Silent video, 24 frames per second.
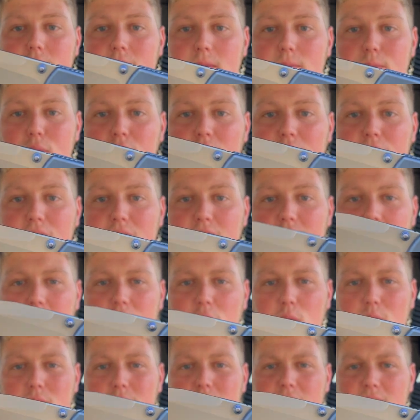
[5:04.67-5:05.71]
pretty you
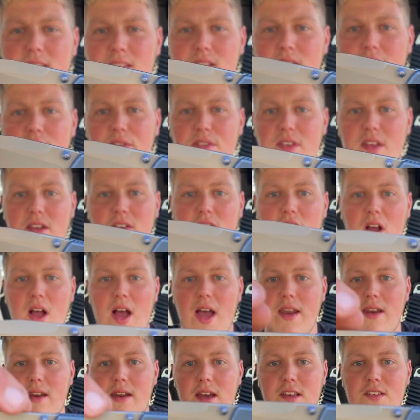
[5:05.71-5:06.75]
know decently thin
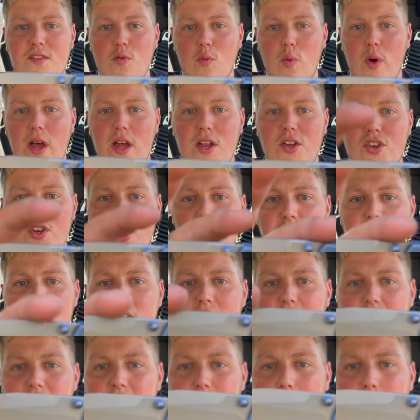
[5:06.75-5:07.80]
grind, nice wedge.
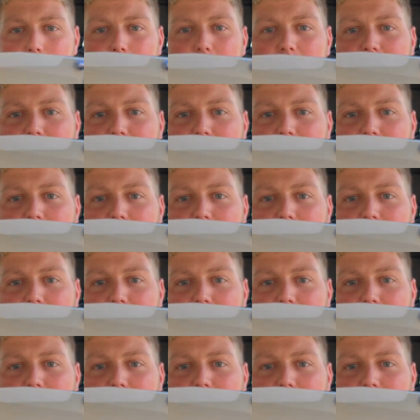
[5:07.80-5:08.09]
Um, I'm not